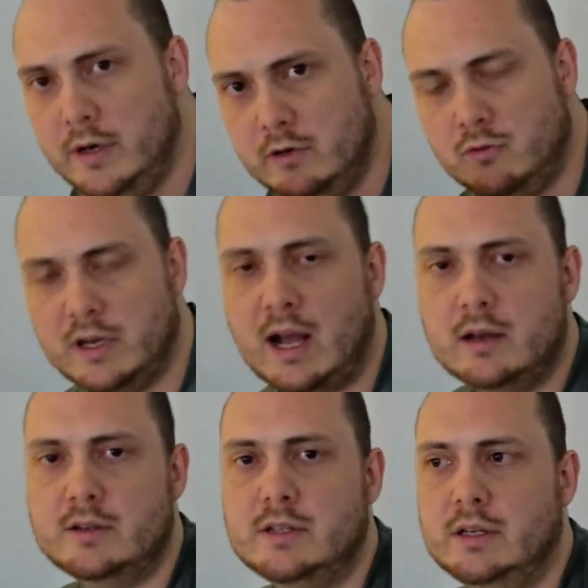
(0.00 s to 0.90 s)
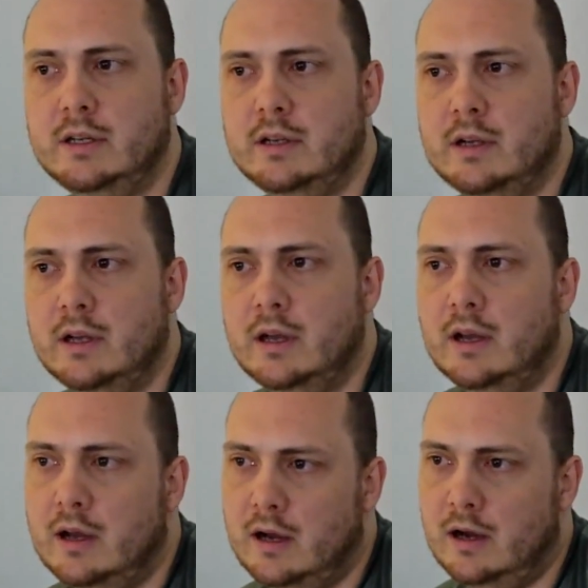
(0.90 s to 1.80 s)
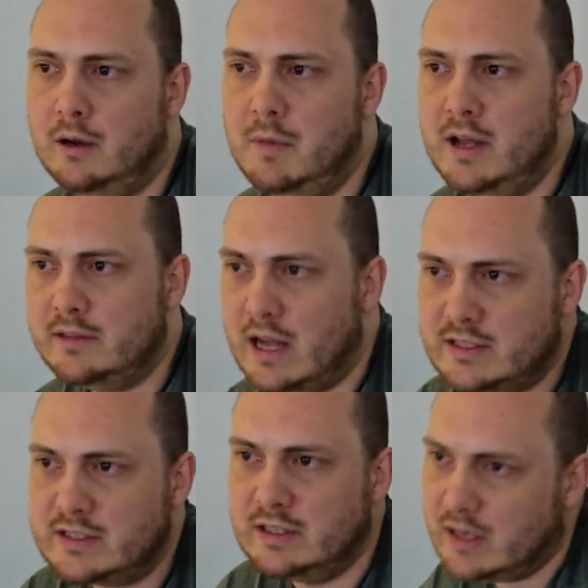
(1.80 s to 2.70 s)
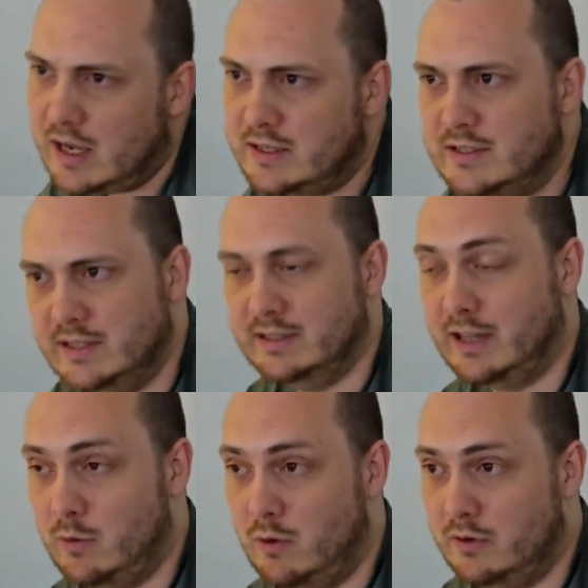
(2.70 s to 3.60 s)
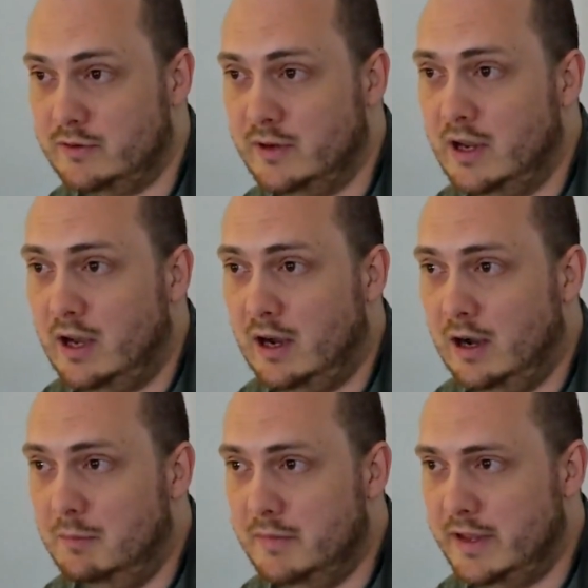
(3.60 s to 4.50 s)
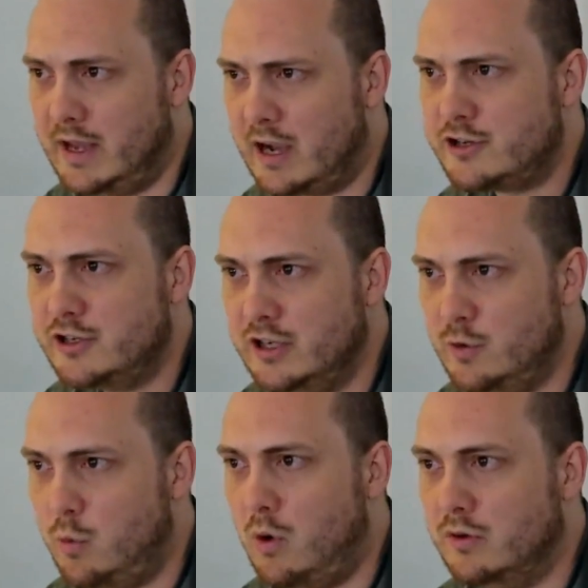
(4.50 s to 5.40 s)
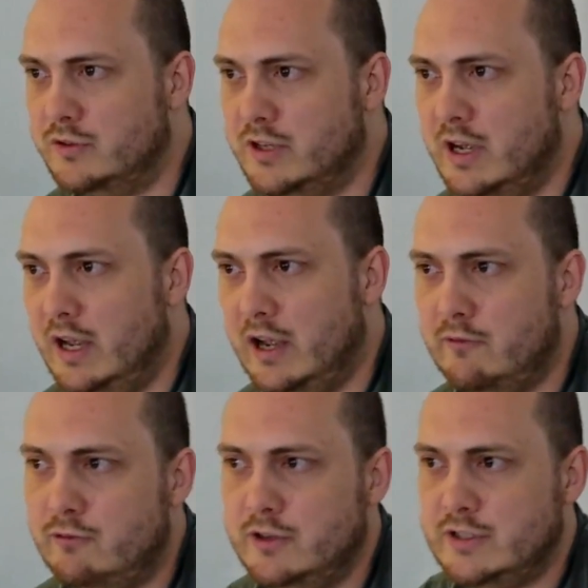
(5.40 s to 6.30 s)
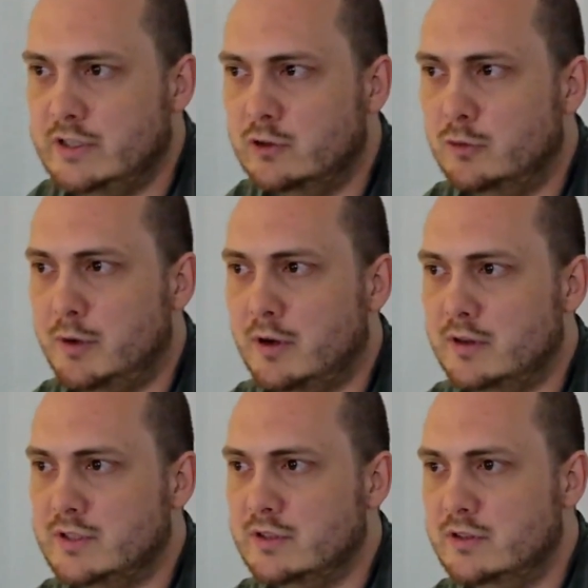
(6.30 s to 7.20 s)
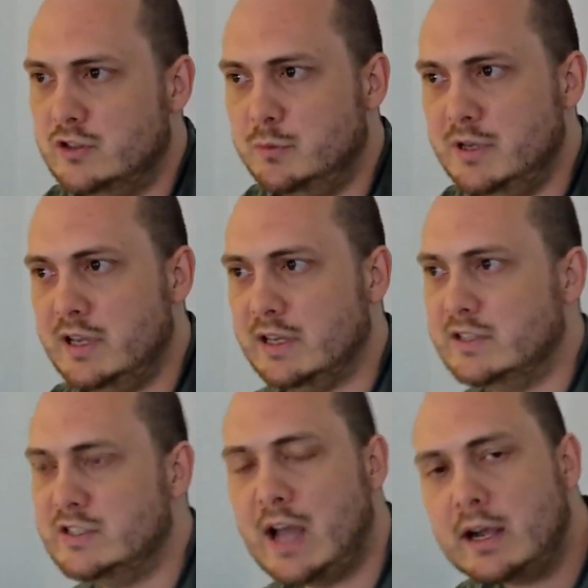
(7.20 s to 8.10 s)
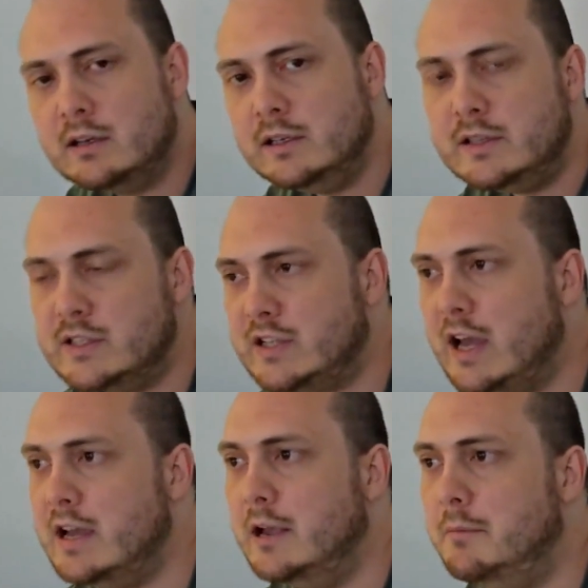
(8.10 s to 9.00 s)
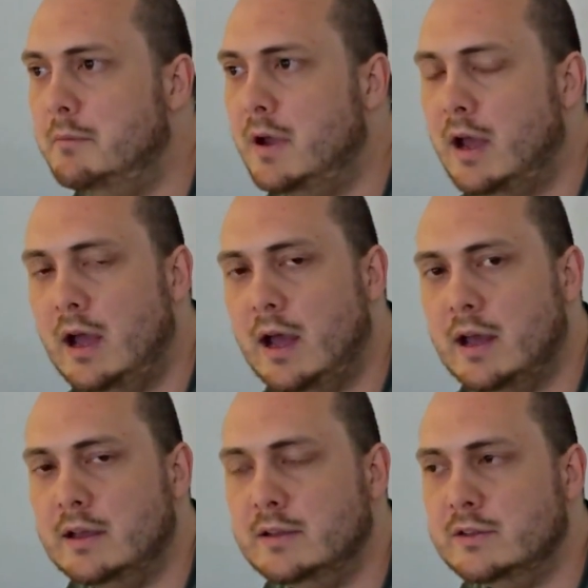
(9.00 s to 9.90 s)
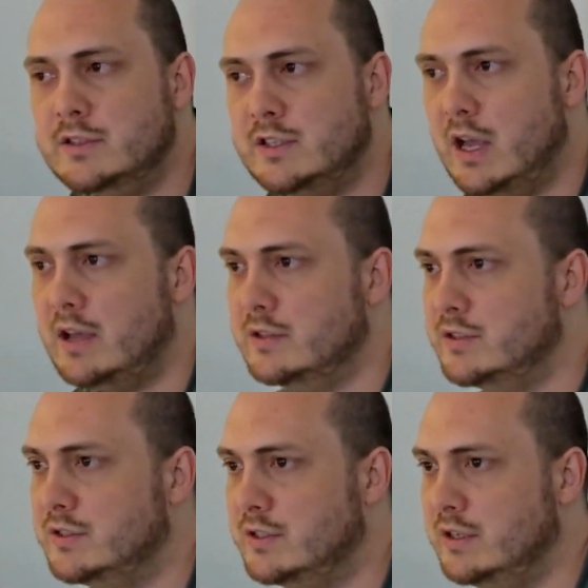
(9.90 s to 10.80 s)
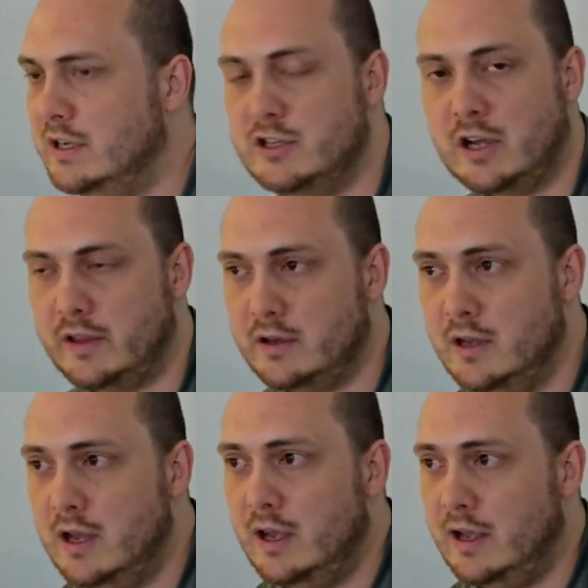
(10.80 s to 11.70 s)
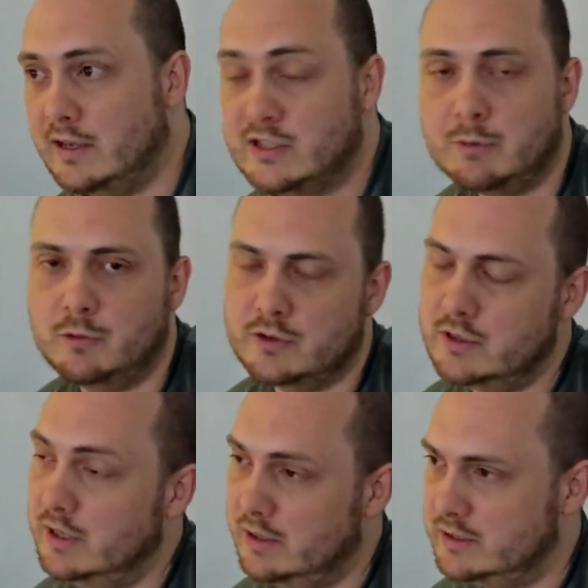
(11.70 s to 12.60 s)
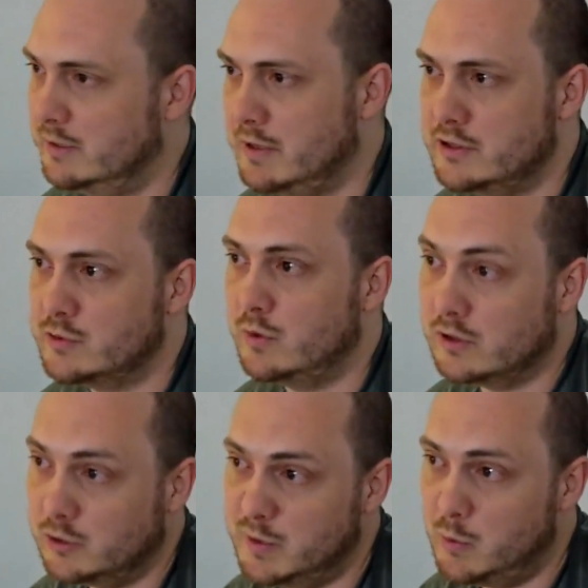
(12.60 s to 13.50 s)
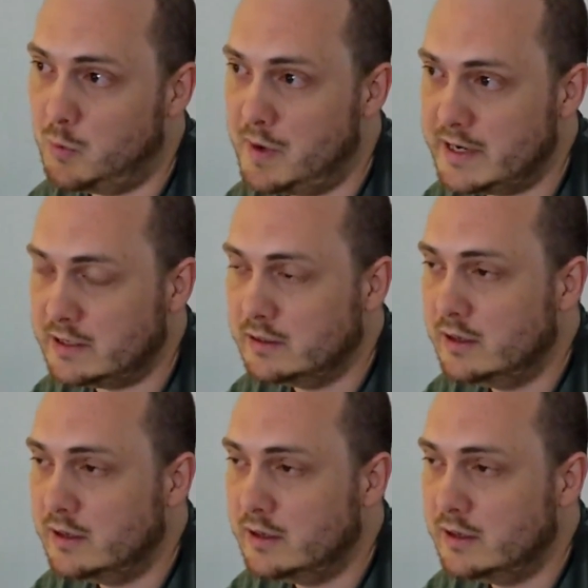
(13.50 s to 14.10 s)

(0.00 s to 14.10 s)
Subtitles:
in reality, that's the last thing they want. They actually want every single person to be exactly the same as each other, except they just want a little bit more money.